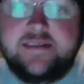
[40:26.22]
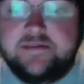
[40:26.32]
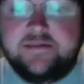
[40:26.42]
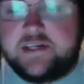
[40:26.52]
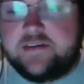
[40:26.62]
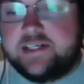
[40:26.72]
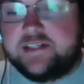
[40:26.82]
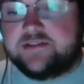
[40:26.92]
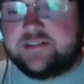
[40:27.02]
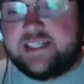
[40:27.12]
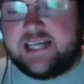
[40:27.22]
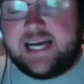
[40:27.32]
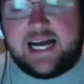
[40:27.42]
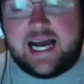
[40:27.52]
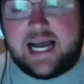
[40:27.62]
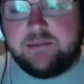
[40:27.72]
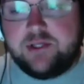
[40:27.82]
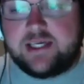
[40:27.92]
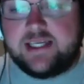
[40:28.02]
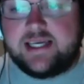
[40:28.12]
Very interesting. I'm
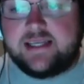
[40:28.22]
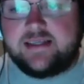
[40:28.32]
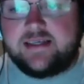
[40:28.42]
looking at